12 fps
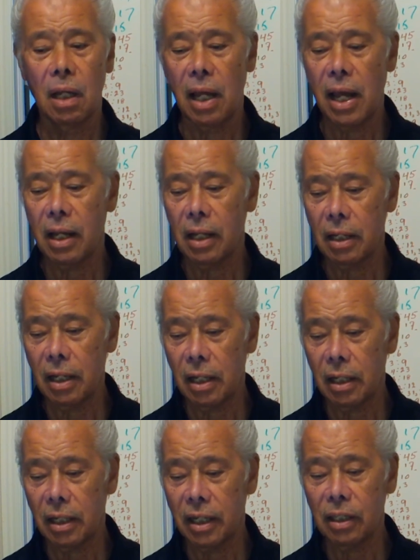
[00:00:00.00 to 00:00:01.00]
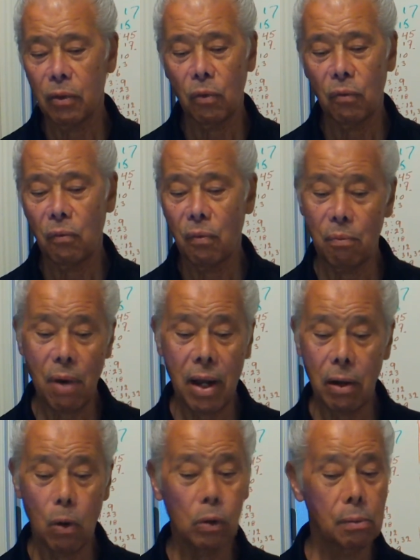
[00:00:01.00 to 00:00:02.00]
And my
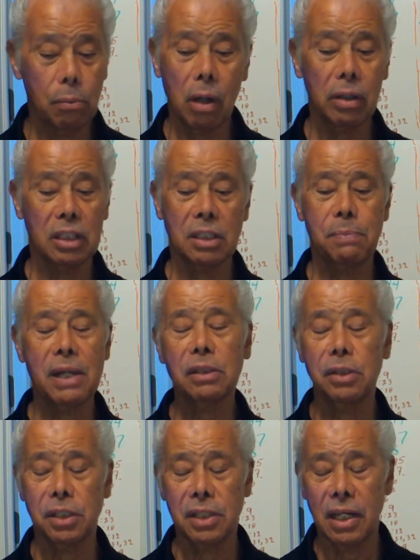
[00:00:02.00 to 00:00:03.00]
older brother especially